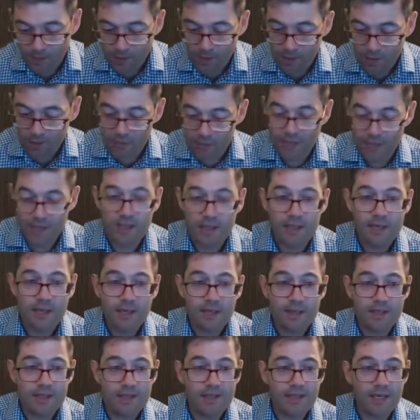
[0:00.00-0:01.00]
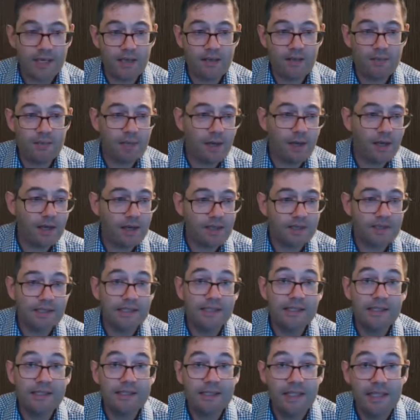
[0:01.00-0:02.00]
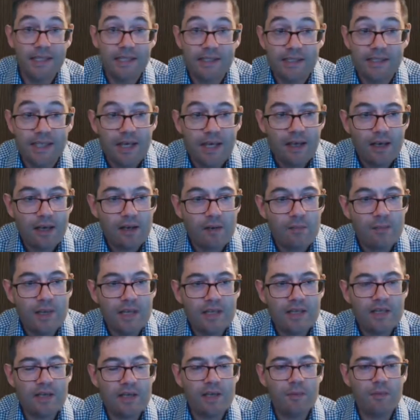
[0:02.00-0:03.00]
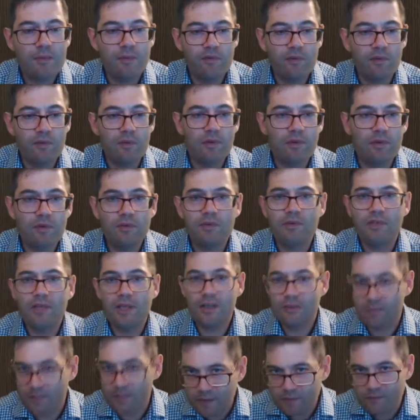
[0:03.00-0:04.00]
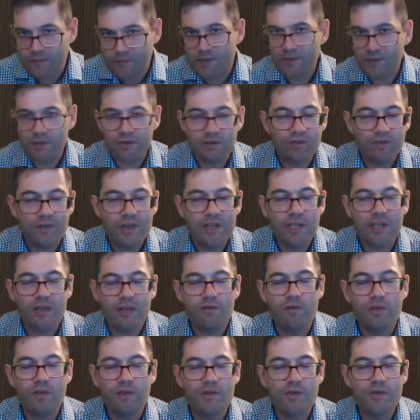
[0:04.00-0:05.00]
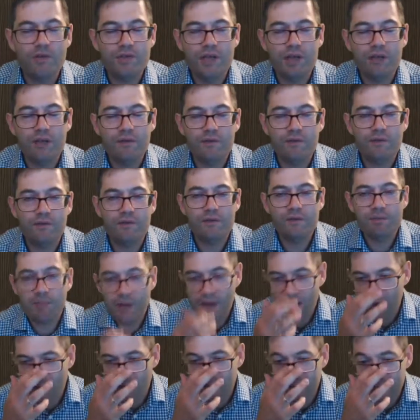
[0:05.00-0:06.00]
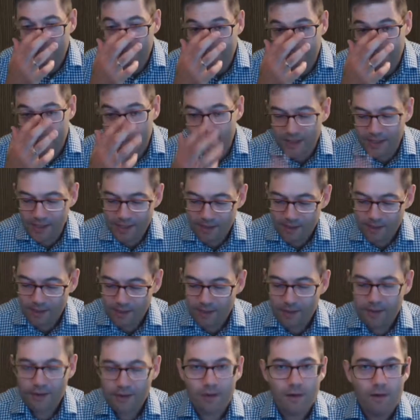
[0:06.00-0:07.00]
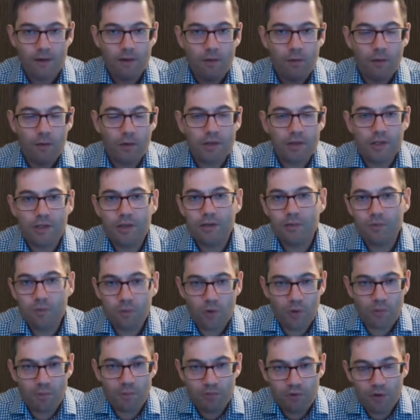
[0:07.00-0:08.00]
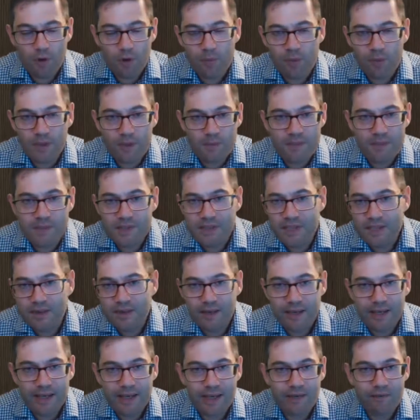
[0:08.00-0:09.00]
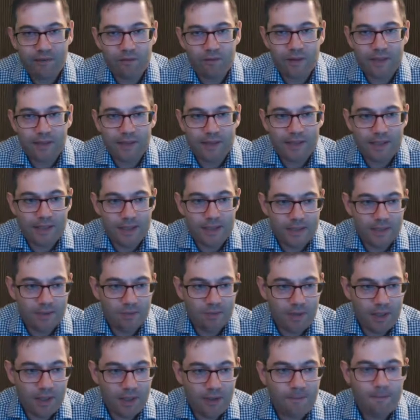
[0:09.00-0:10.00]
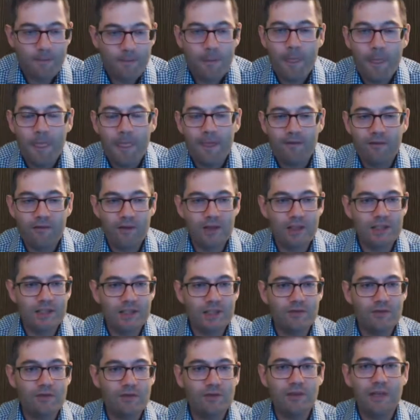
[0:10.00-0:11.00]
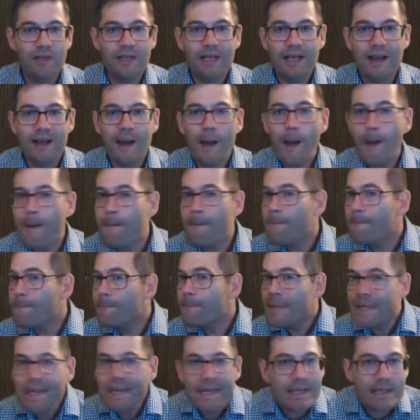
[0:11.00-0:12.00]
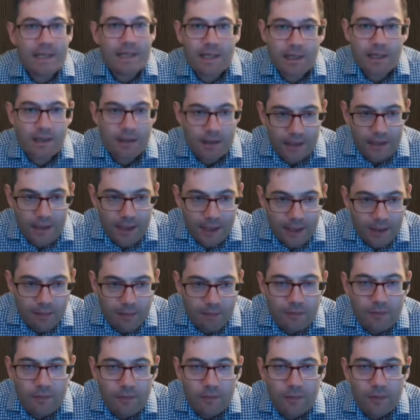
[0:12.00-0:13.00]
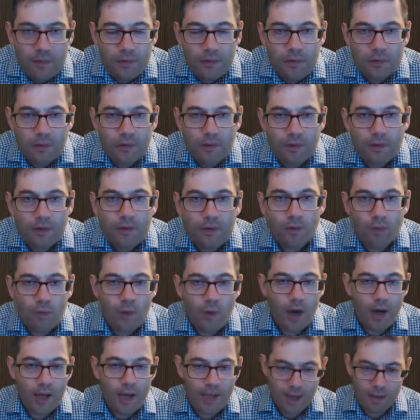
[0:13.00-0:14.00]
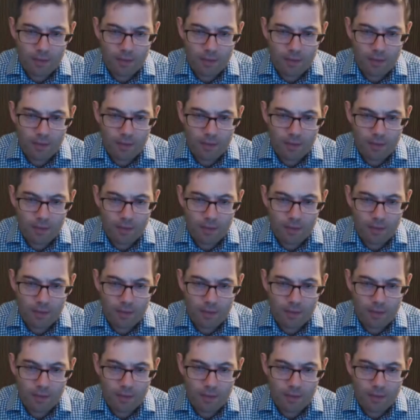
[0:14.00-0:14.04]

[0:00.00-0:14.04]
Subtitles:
Okay, the second part is this. Immediately before launching, well, you can read it for yourselves behind me. What problems did I have with this? Well, first of all, immediately. Why